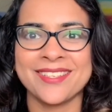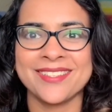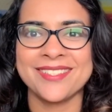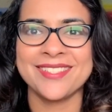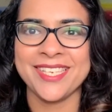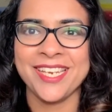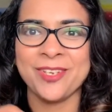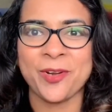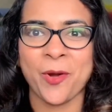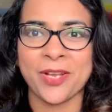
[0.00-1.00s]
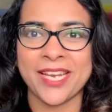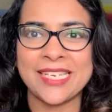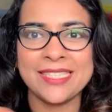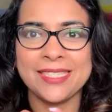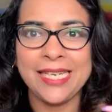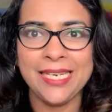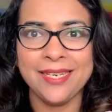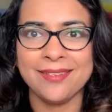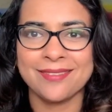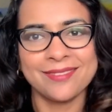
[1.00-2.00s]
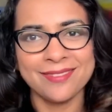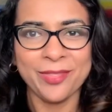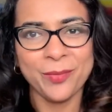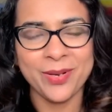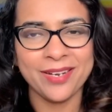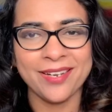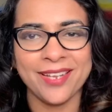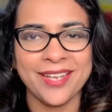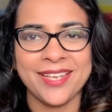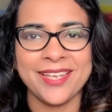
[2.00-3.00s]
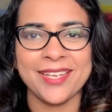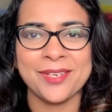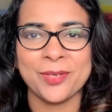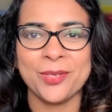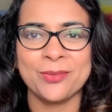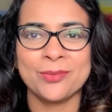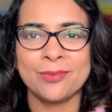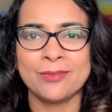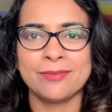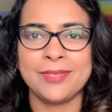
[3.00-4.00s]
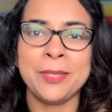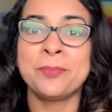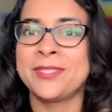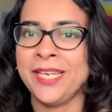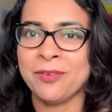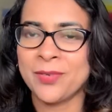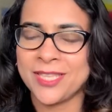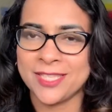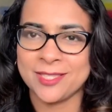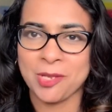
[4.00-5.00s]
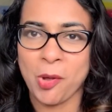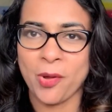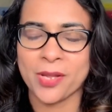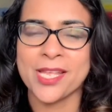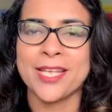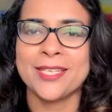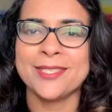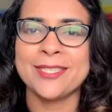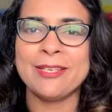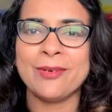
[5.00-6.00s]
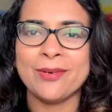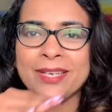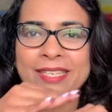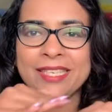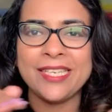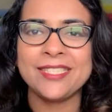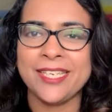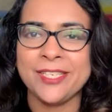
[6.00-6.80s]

synchronic, sync the word, you lip sync with the song, so it is